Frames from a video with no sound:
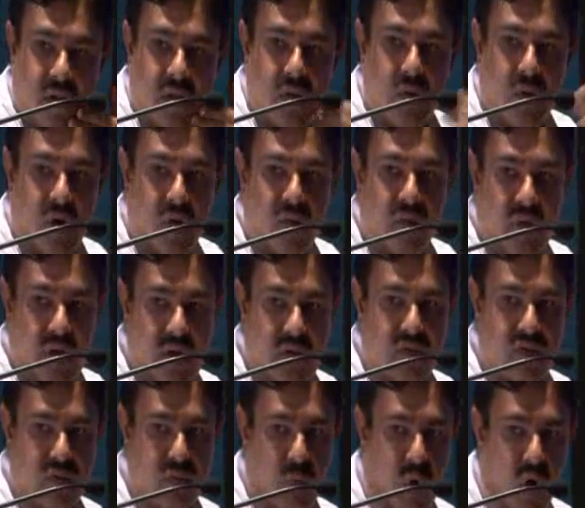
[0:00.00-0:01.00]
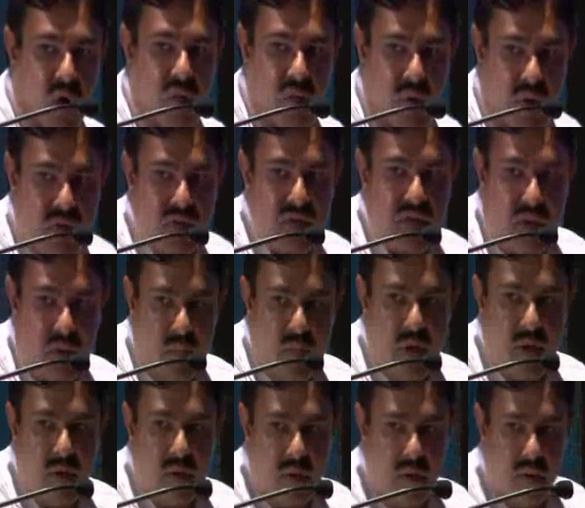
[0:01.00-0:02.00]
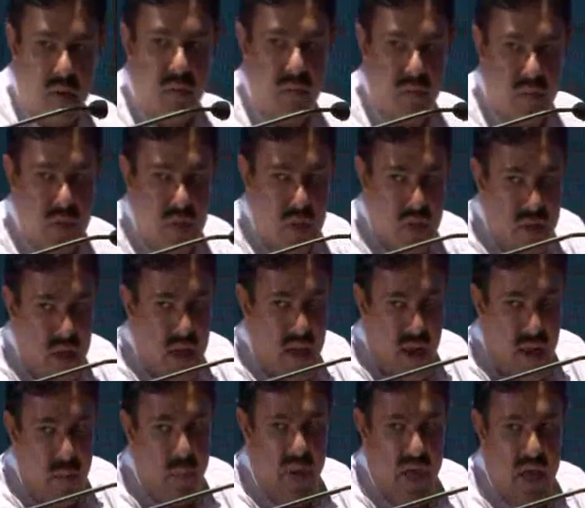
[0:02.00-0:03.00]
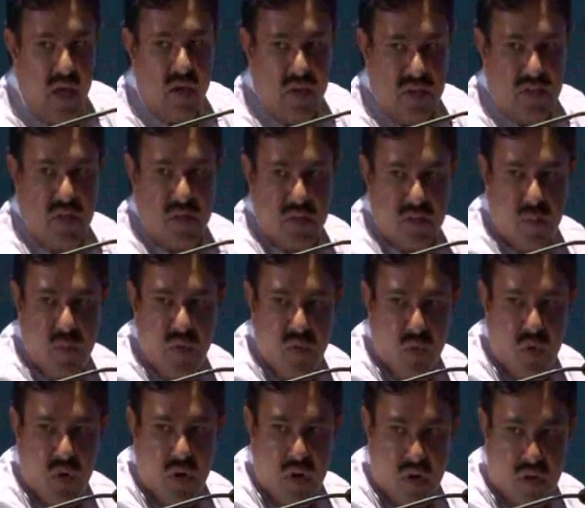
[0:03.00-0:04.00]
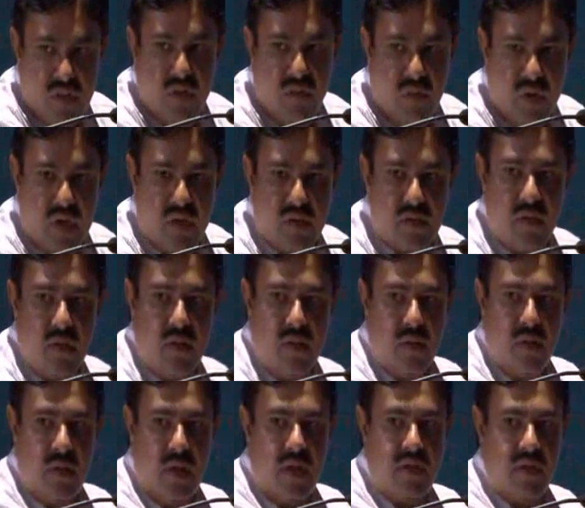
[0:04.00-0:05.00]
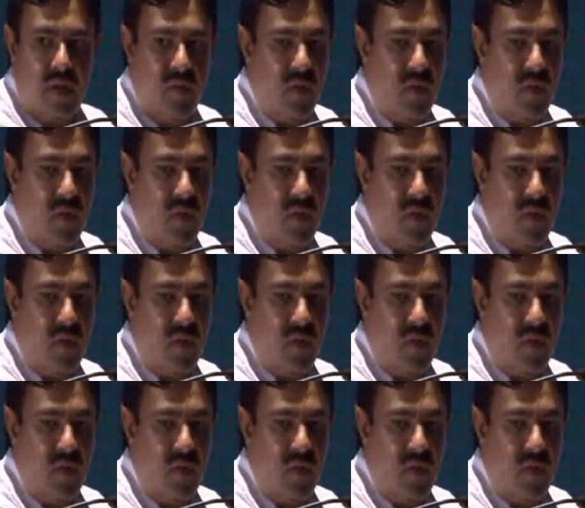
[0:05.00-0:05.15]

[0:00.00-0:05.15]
You have very small waves coming with there are precursors before earthquakes, as